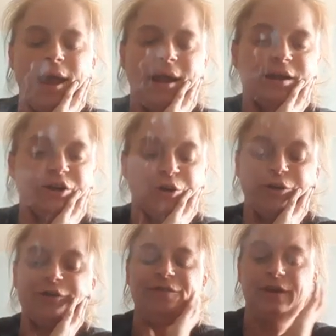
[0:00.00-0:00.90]
And
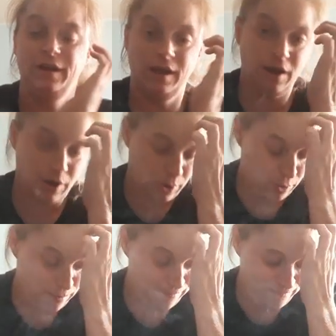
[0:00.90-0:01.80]
her
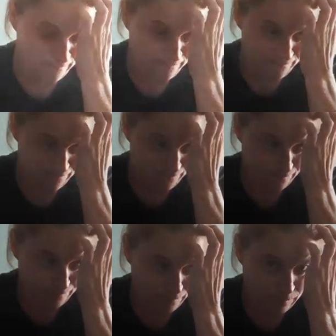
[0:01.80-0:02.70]
video,
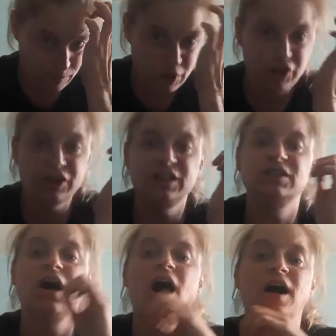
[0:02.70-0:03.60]
she
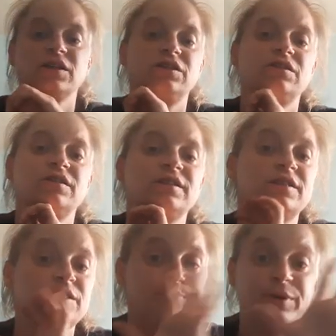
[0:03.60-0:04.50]
talks to the
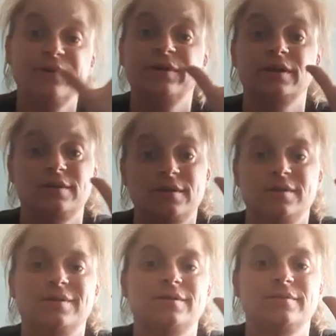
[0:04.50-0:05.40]

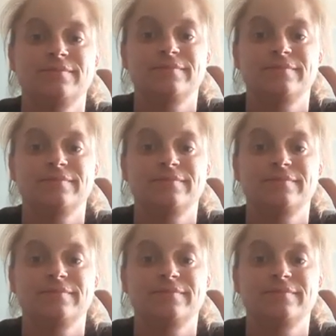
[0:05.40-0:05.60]
spirits.